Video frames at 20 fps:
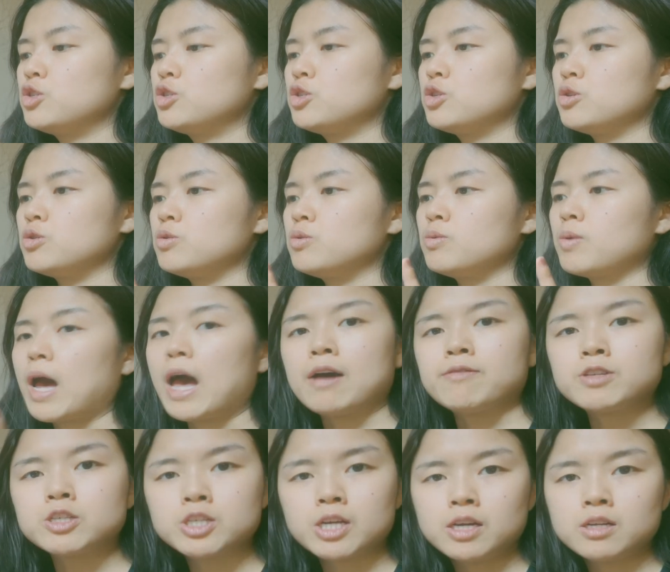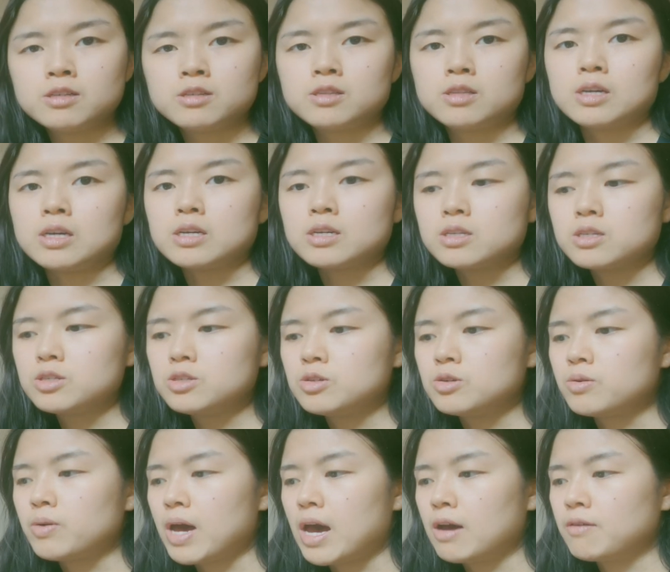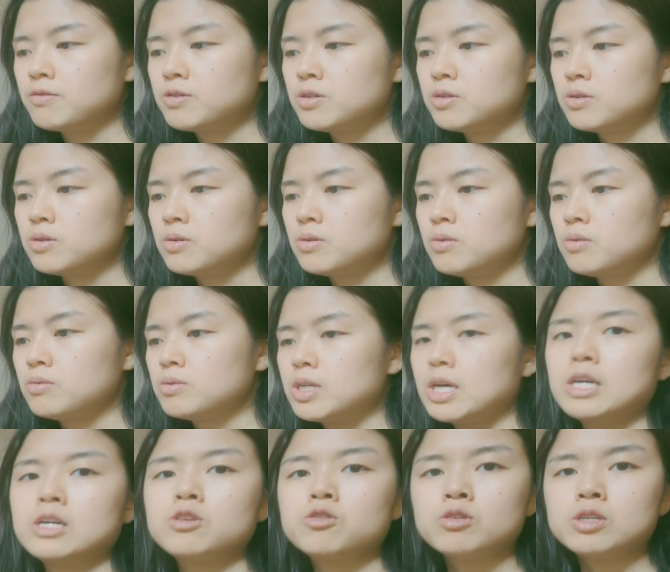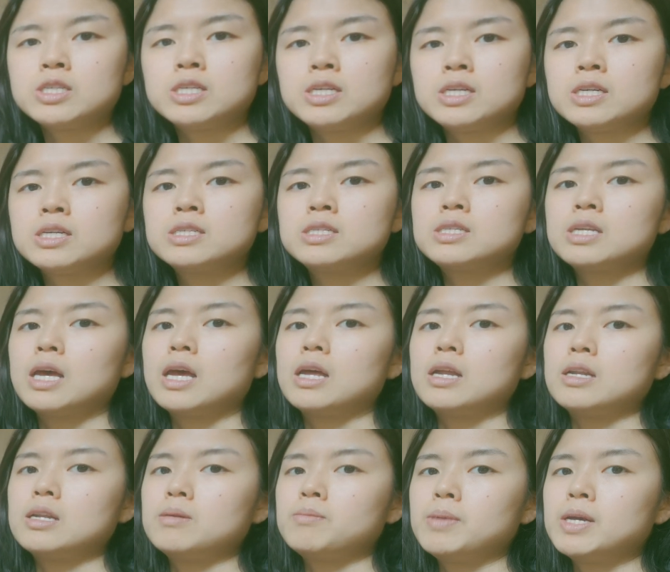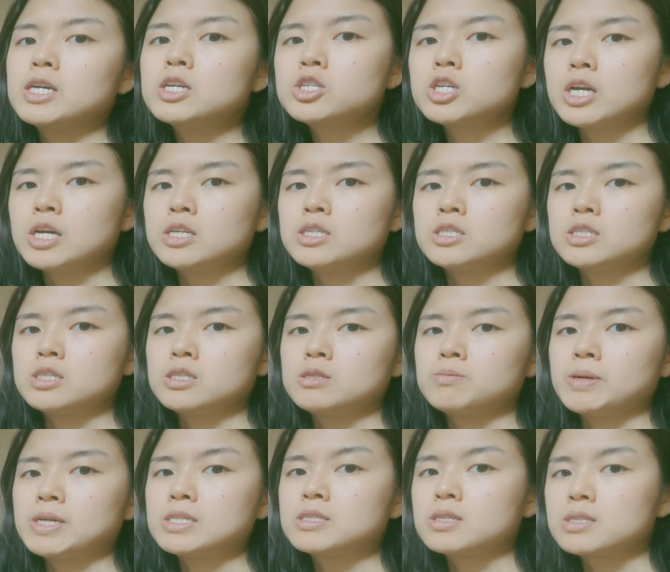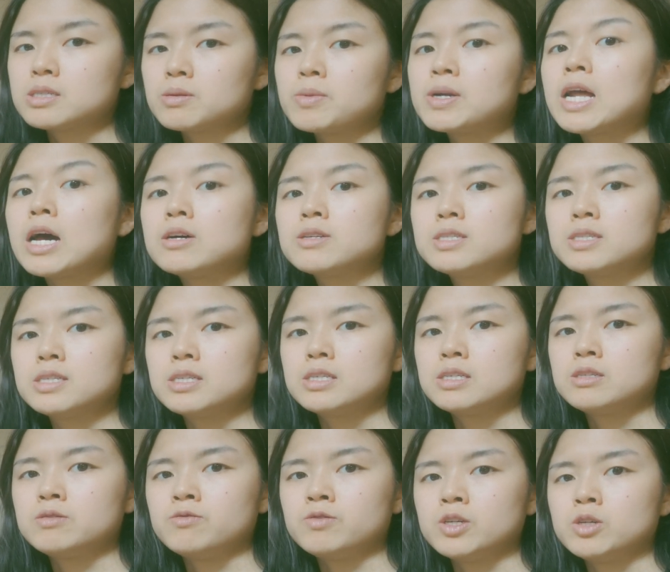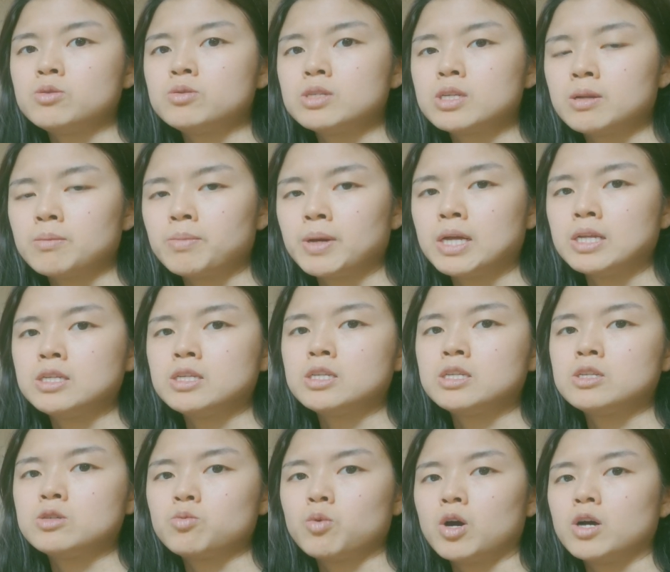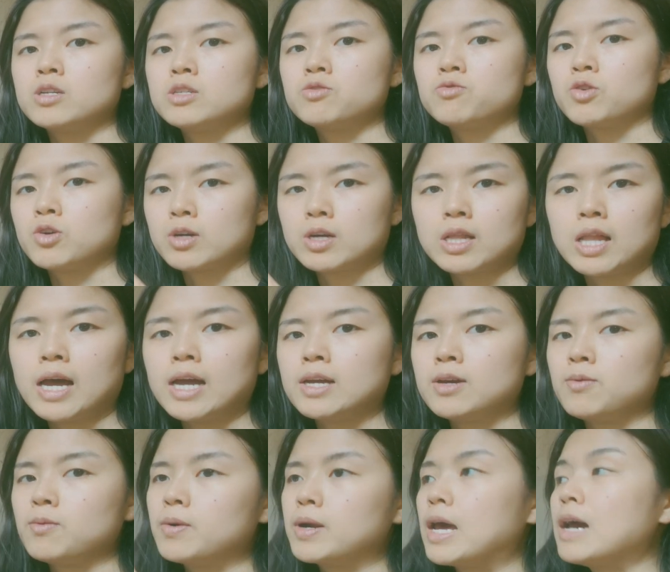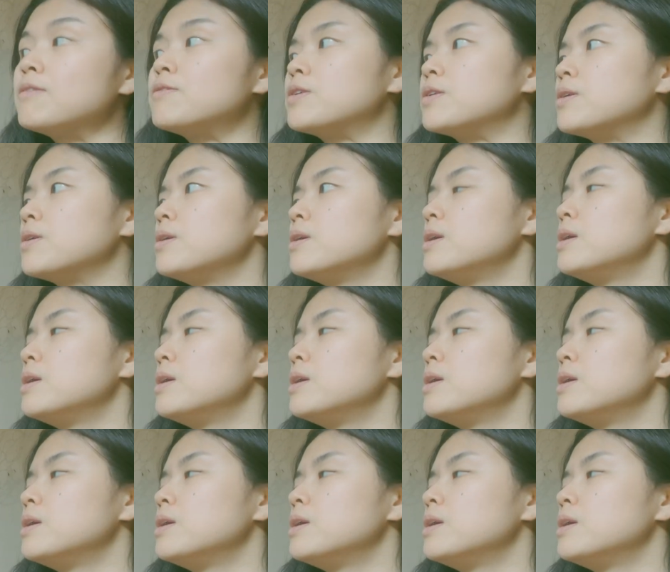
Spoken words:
to have to change things, to have to take critiques and make changes based on someone else's views and opinions, wants for a client, whatever.